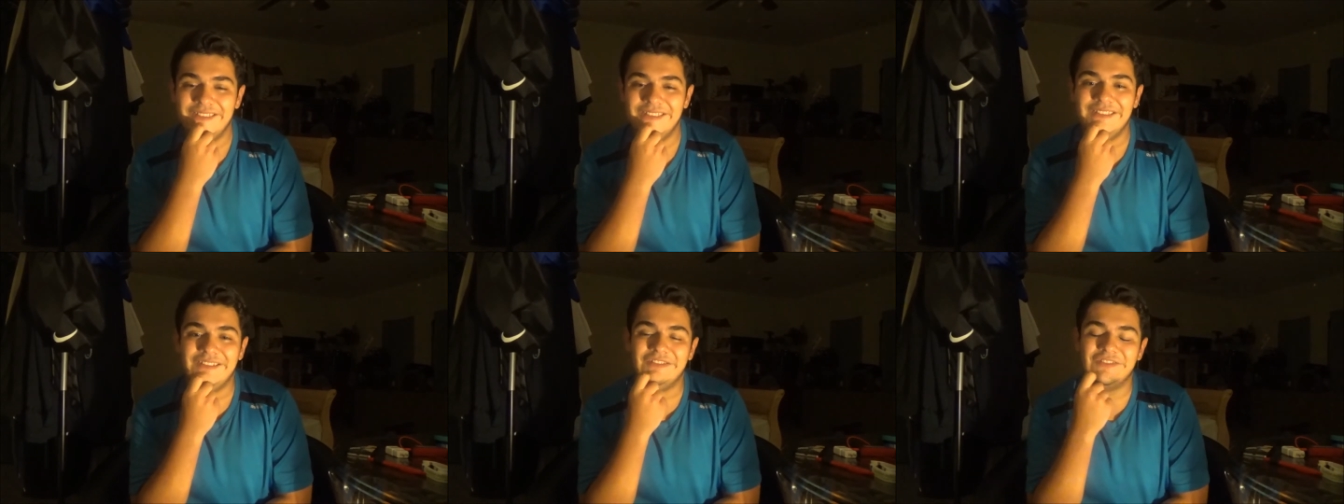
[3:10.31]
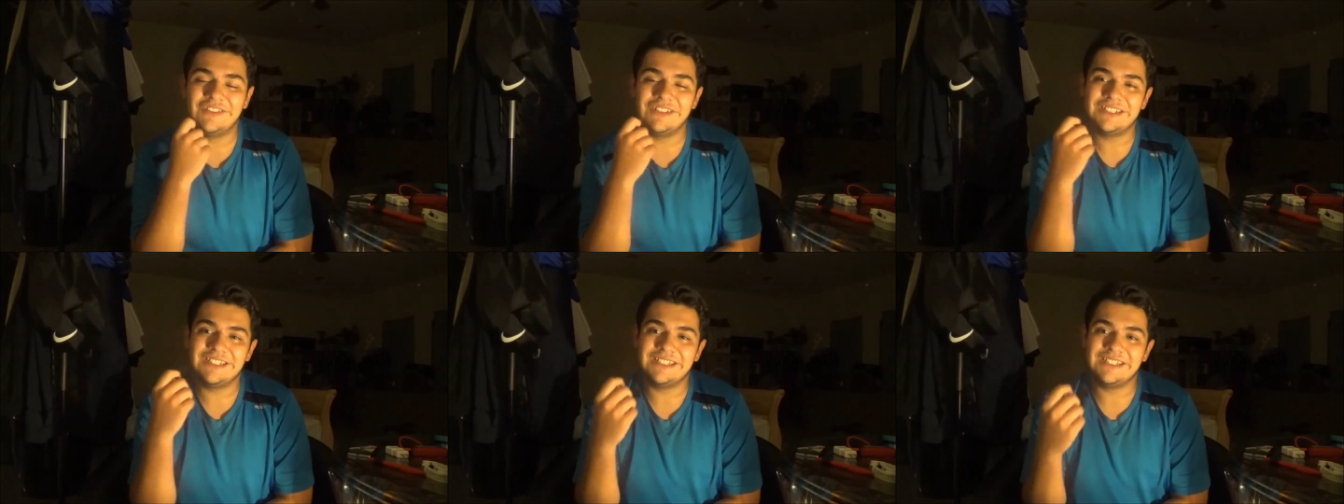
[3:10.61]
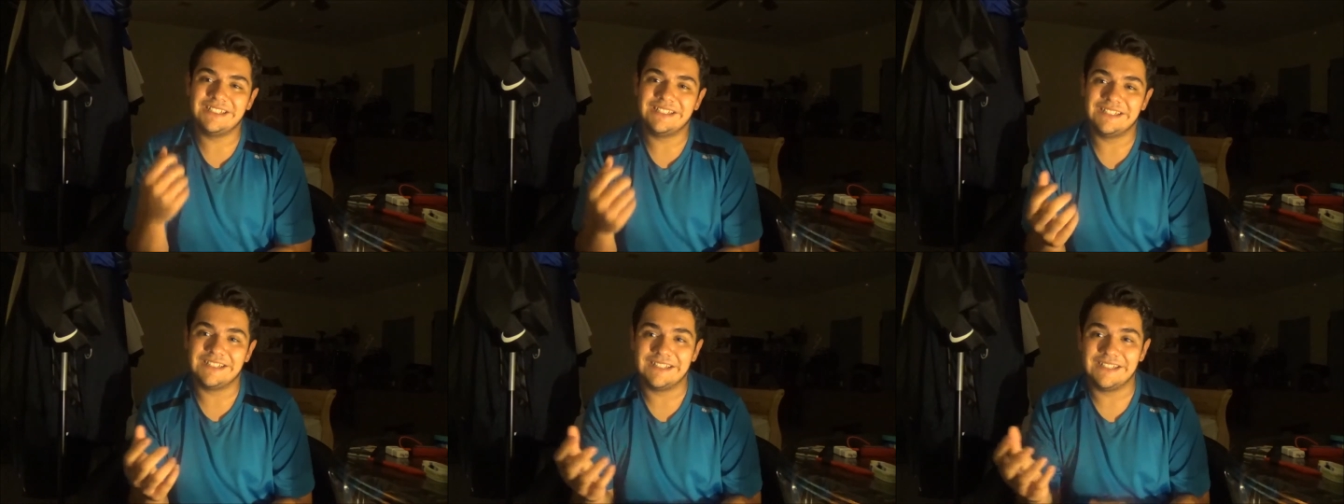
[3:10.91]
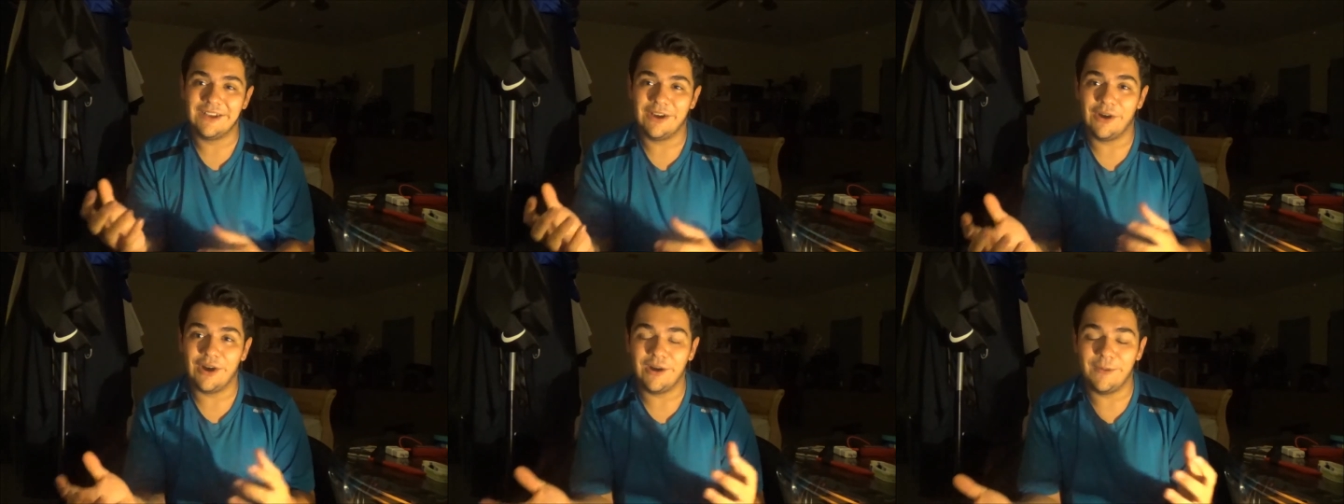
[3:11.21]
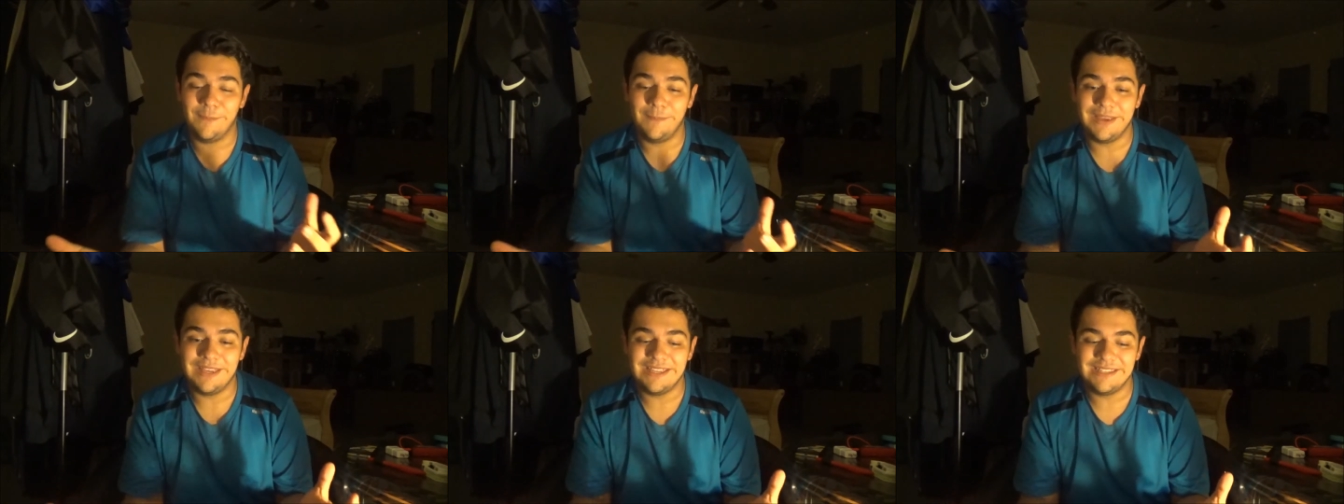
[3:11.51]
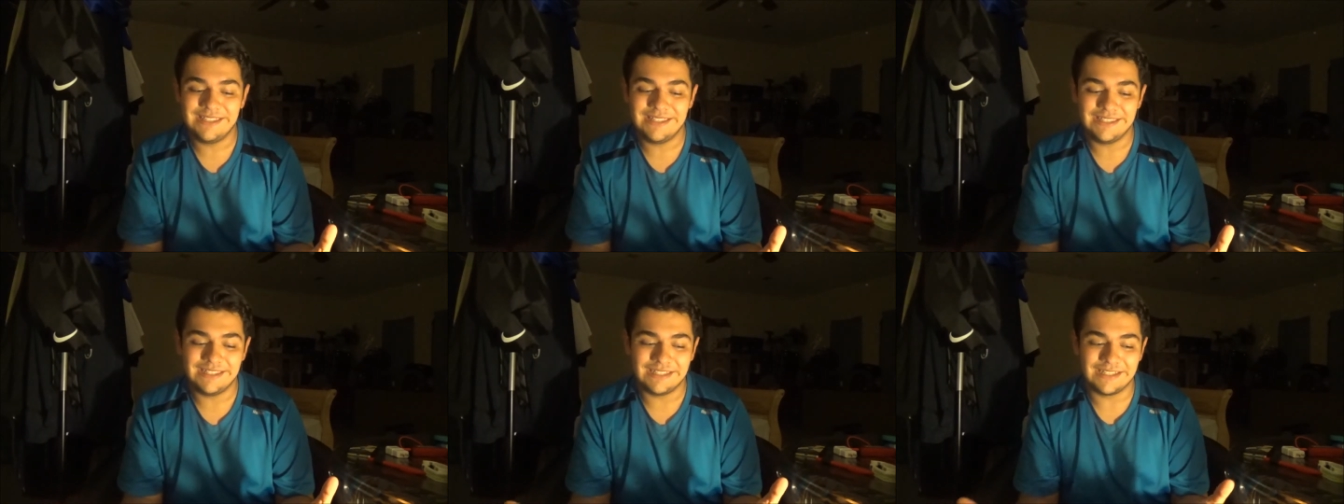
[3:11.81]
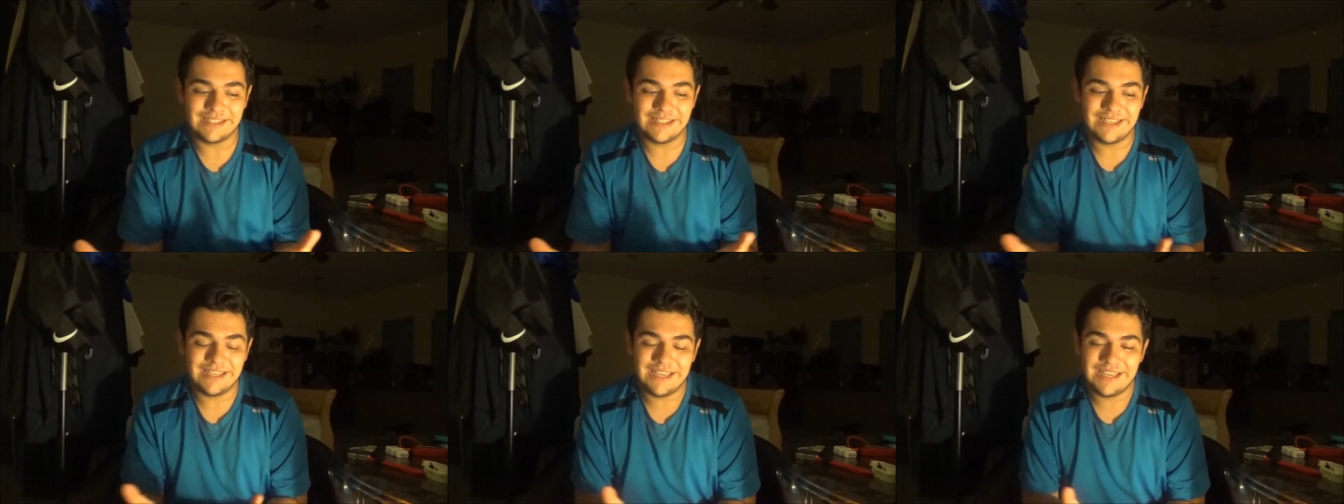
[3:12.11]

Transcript: freaking amazing.